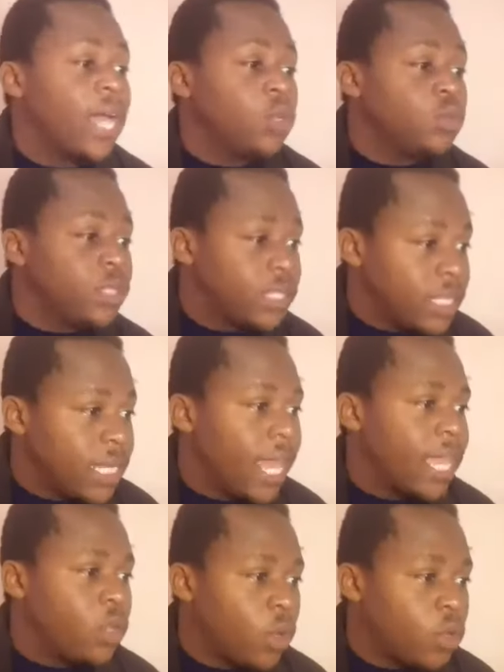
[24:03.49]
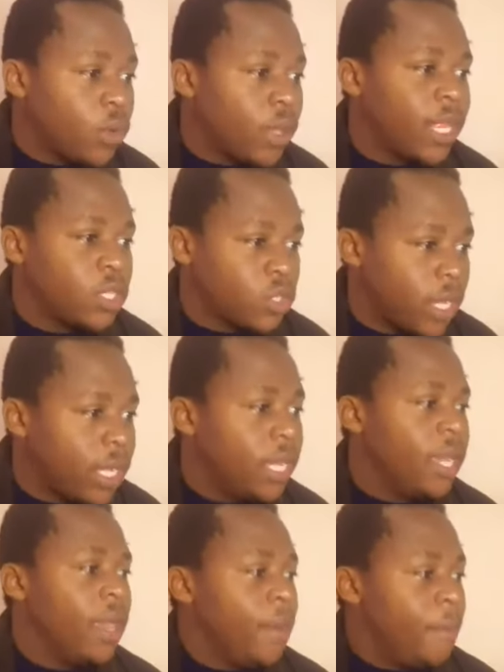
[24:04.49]
I don't see anyone who can
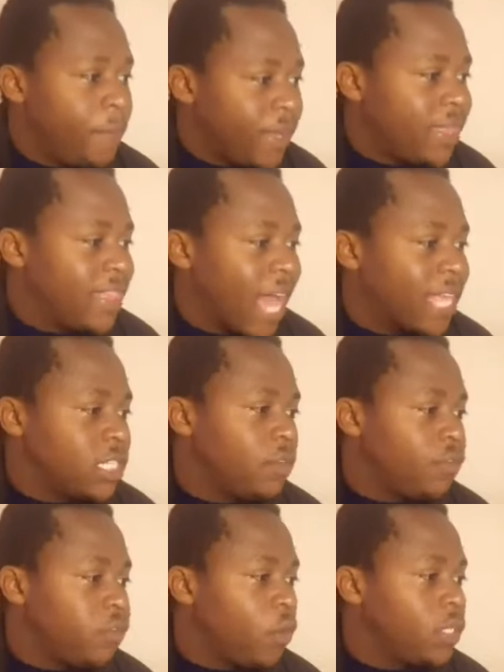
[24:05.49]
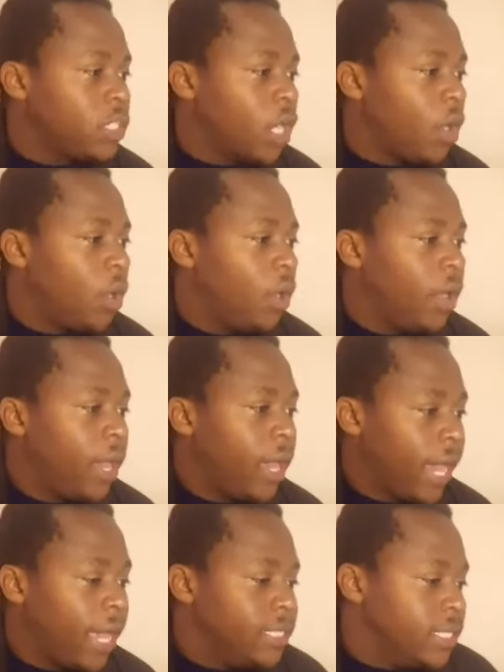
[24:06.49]
actually be that influential.
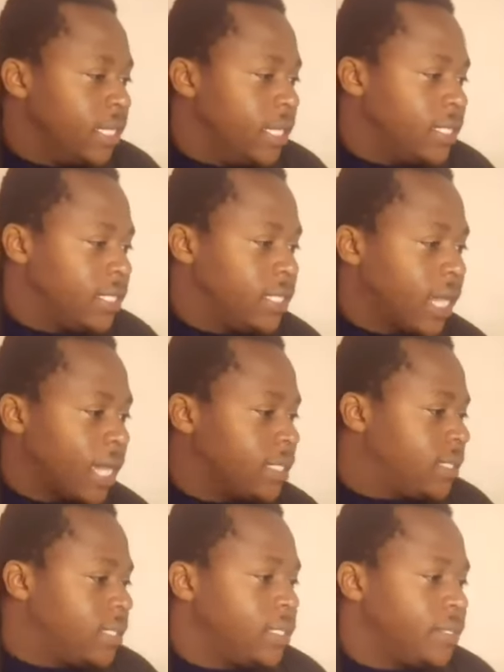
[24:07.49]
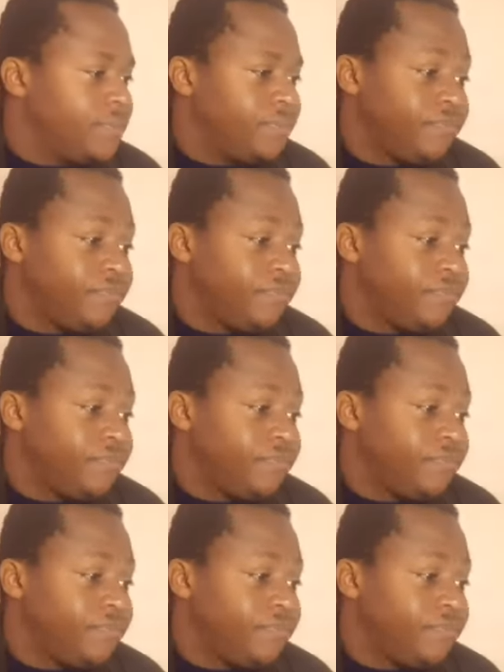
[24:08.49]
And it's just